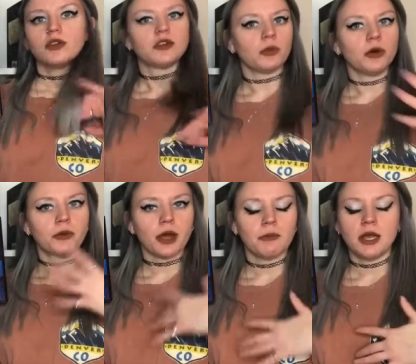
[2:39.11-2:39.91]
someone
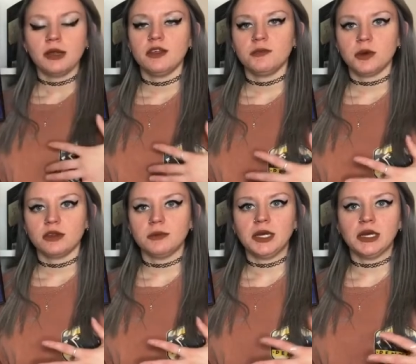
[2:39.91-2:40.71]
recommended this book
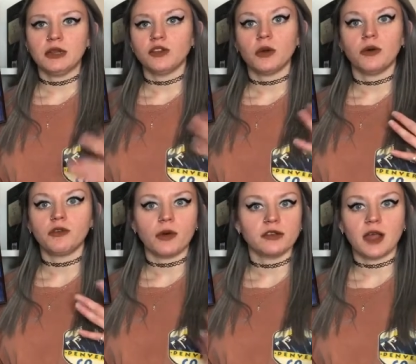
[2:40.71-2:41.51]
to me and so
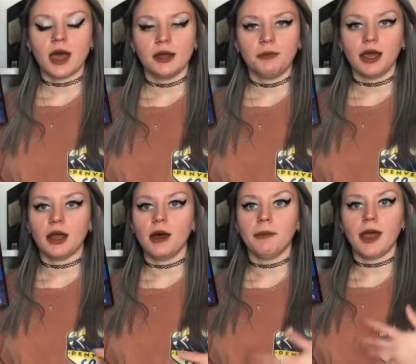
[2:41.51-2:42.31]
of course I had to pick
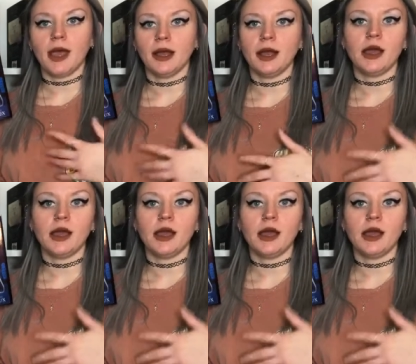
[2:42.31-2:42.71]
it up and